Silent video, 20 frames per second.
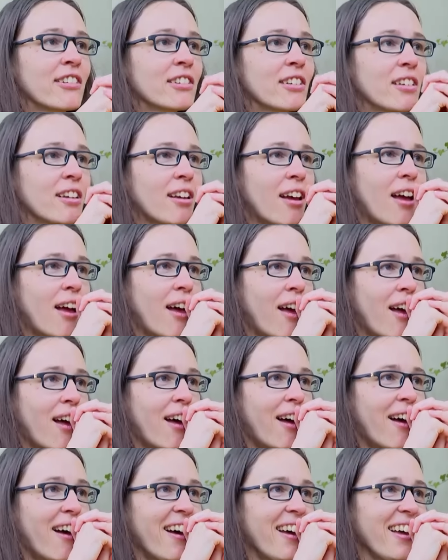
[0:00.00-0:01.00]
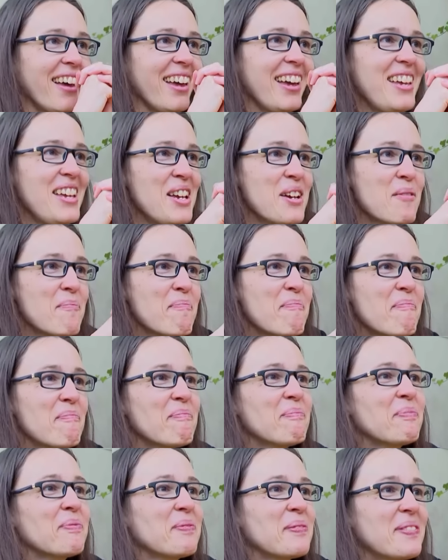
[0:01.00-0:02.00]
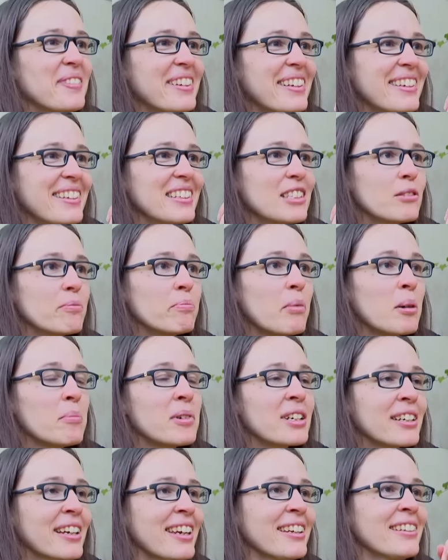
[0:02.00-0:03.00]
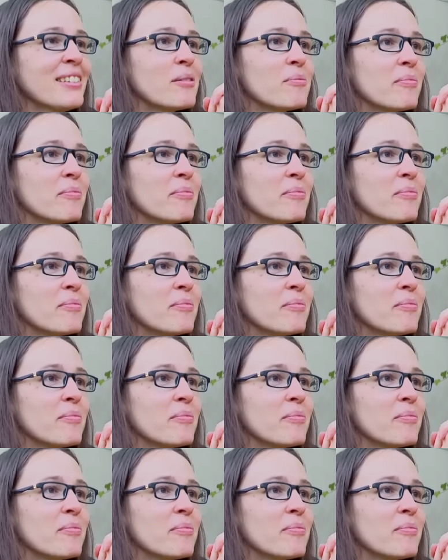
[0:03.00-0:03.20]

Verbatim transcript: not. Say it. Babagbet? Babagbet.